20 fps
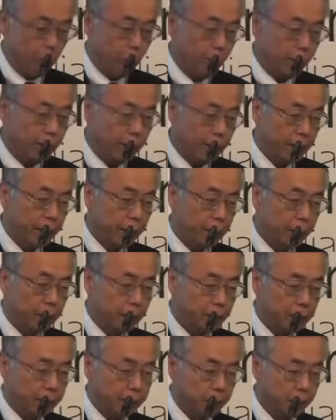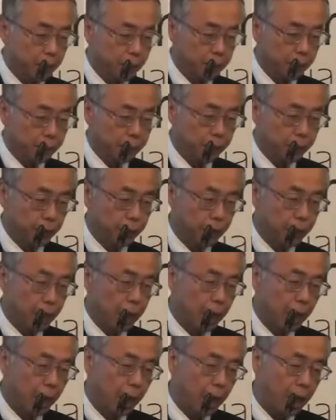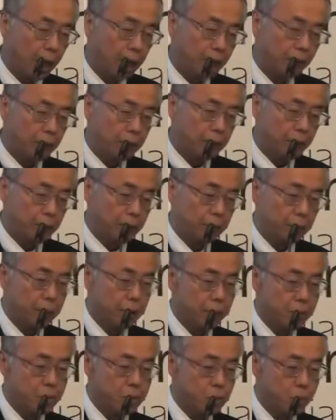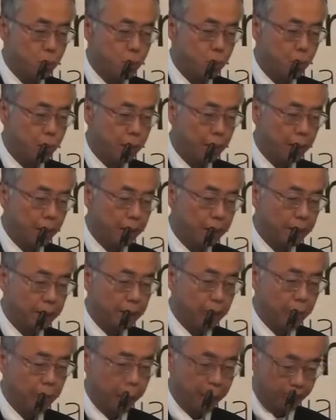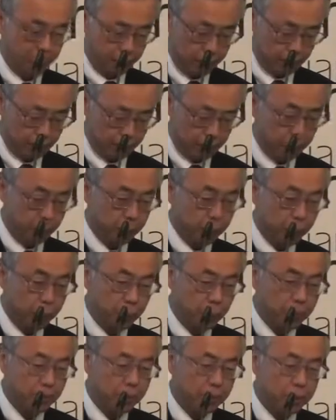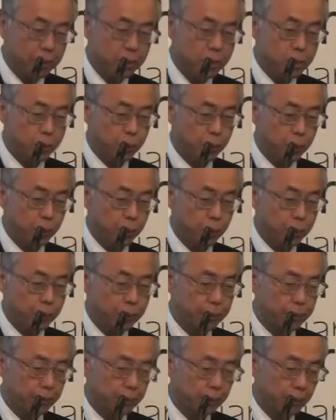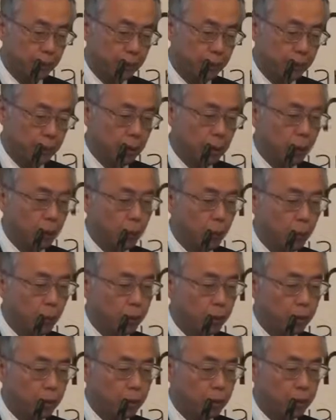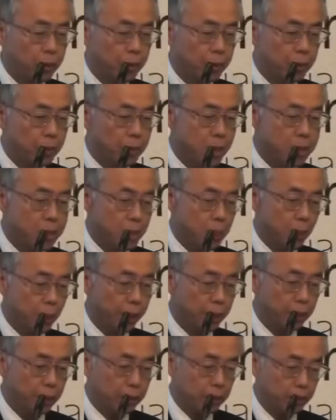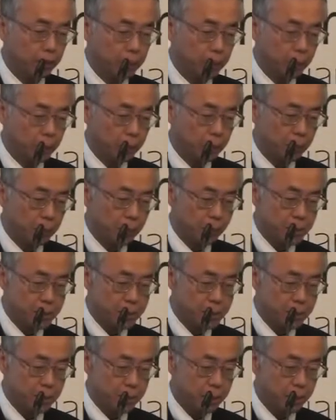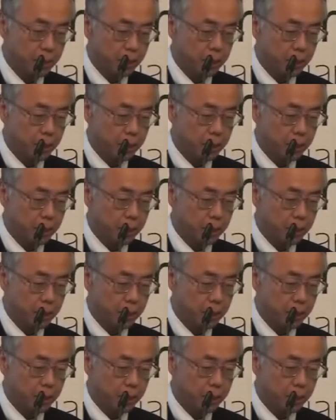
We thought we had to find a way to improve this situation. One of the best way to improve this